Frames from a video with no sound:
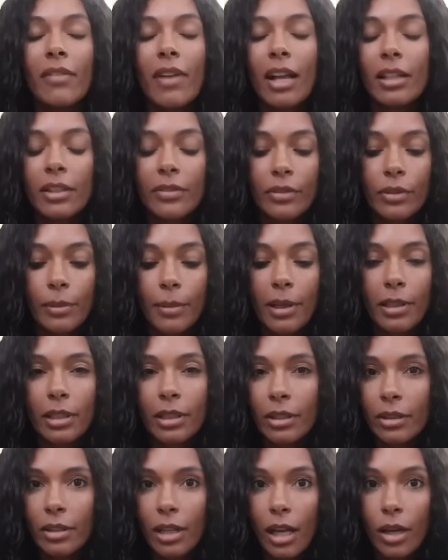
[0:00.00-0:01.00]
I've had it for about a
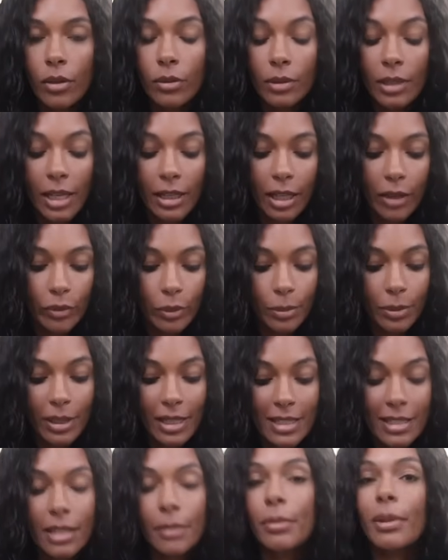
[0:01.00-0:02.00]
year now, and I've
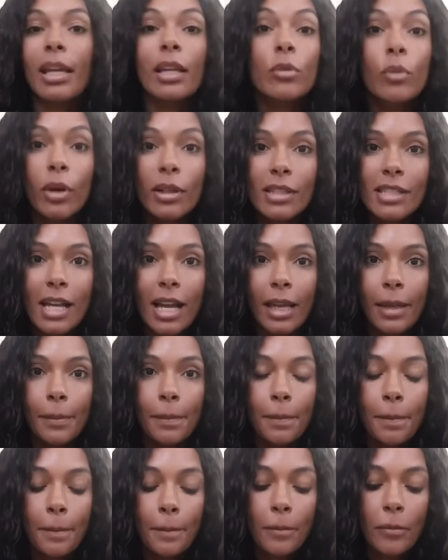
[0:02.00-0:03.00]
replaced the blade one
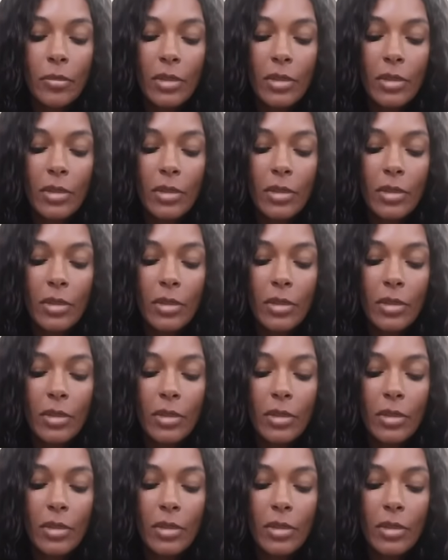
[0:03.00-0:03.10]
time.